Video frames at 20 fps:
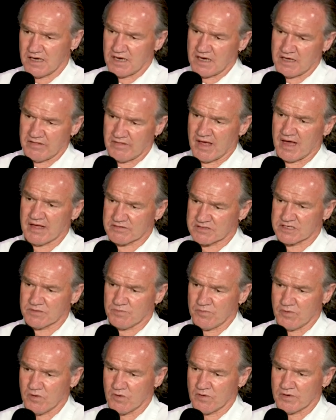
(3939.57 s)
in that
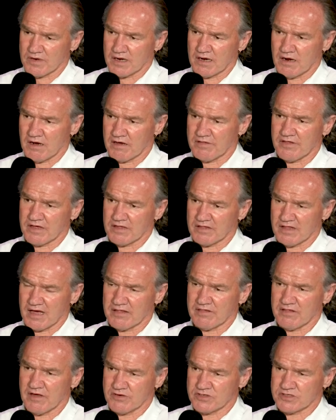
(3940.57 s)
support, and I think
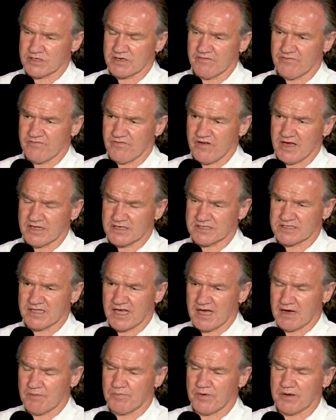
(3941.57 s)
that notion of fairness
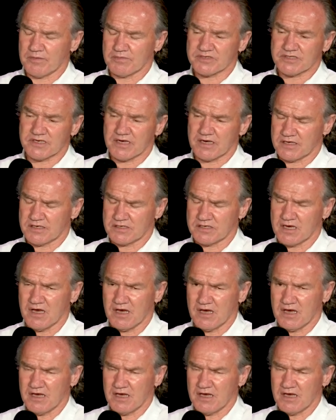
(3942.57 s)
now, people see you to,